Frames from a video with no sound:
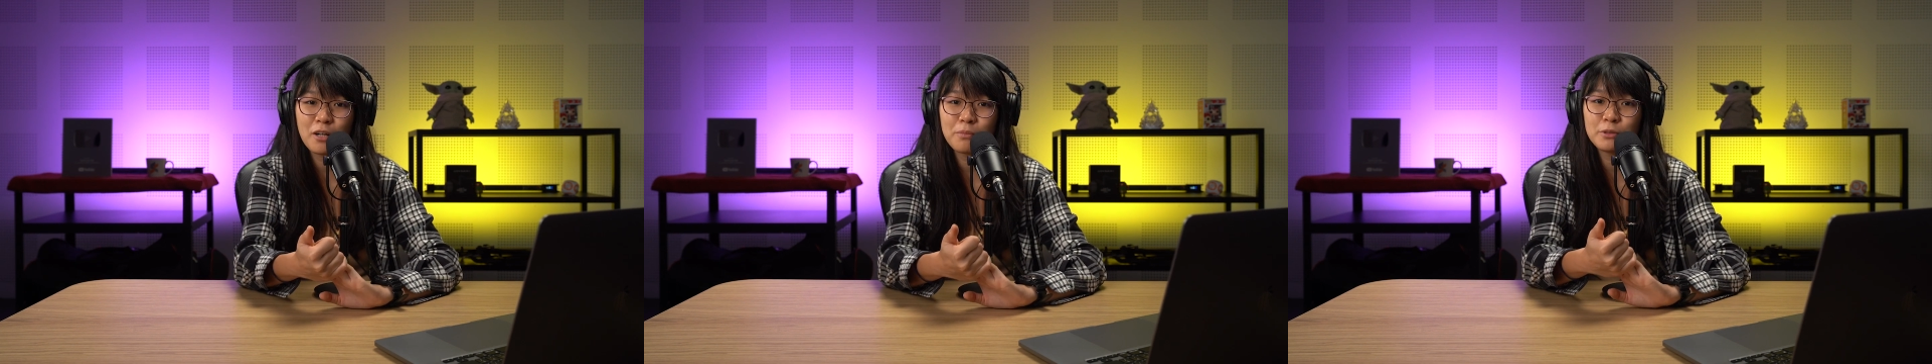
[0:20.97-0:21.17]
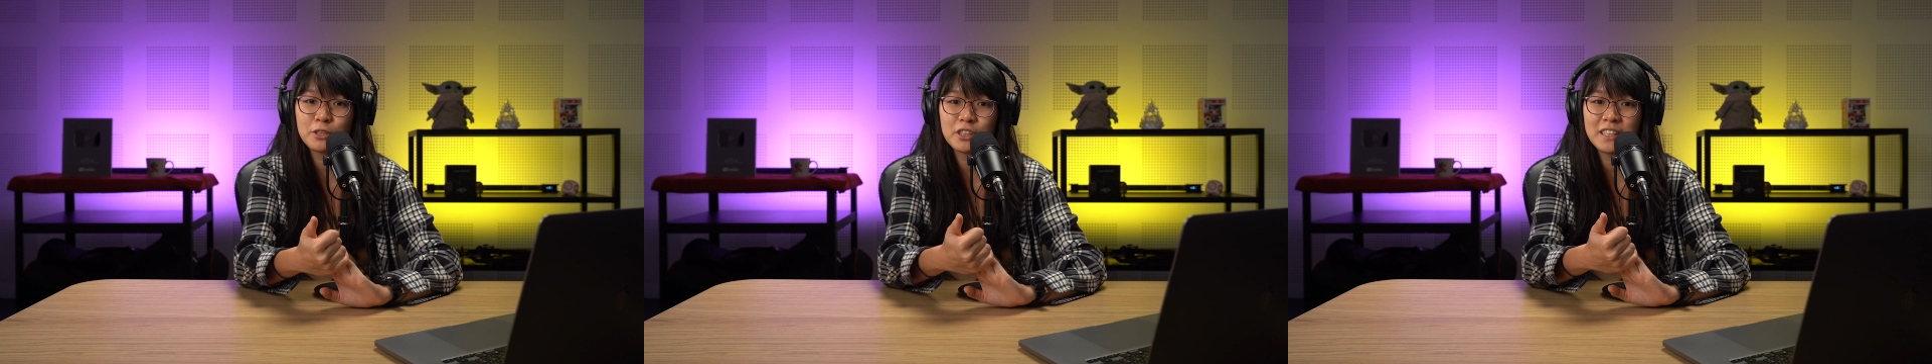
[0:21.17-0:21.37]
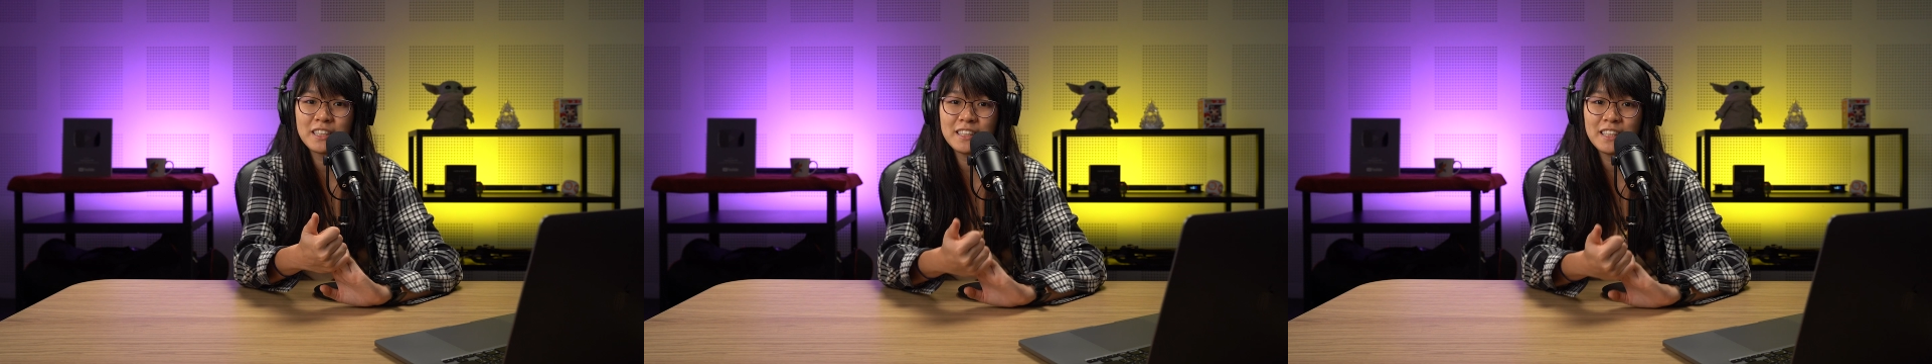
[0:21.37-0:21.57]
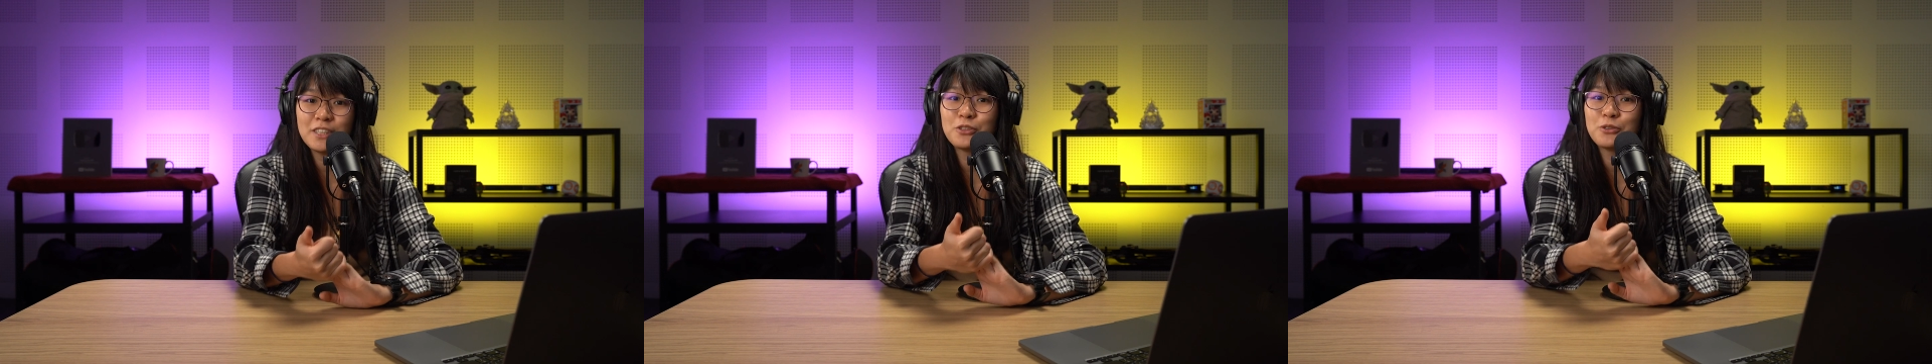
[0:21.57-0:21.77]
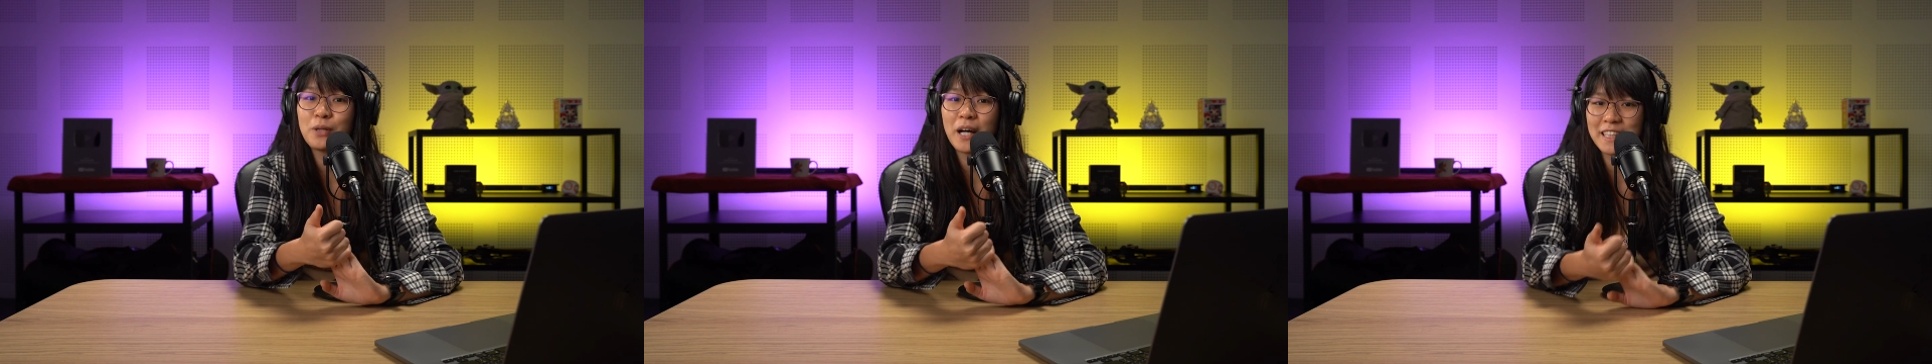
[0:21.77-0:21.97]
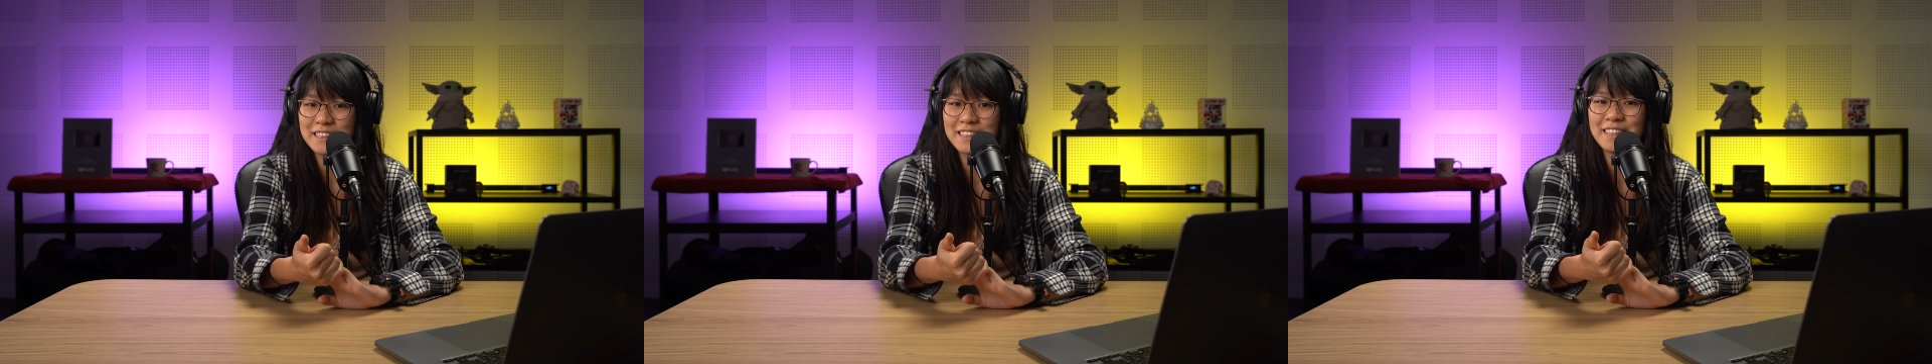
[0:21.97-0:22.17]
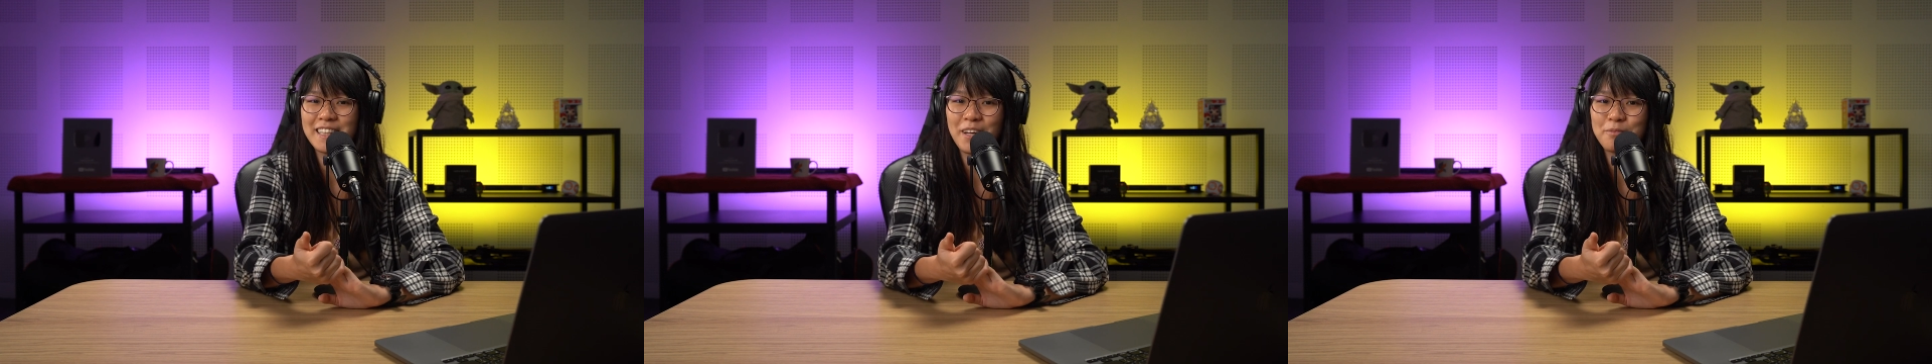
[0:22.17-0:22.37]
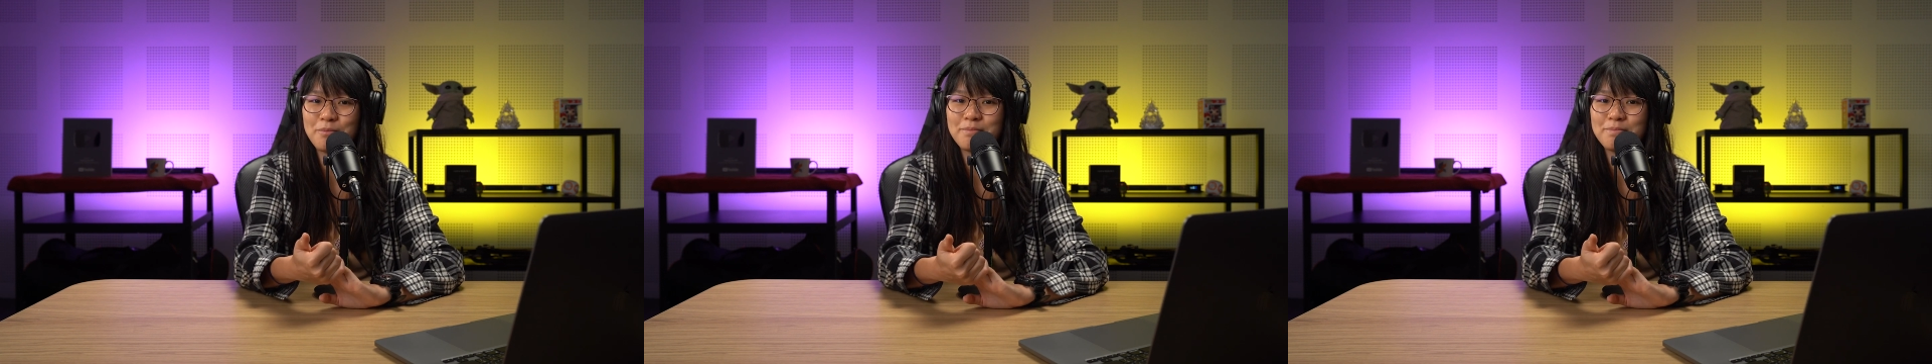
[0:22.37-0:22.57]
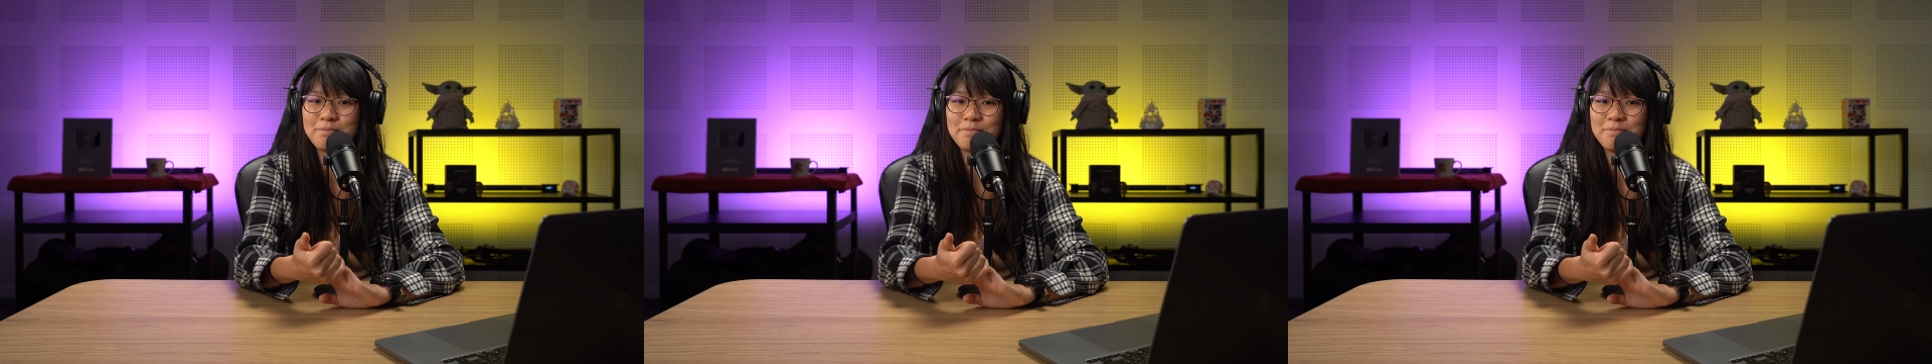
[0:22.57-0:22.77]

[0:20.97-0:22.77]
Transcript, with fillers: opportunity to answer them.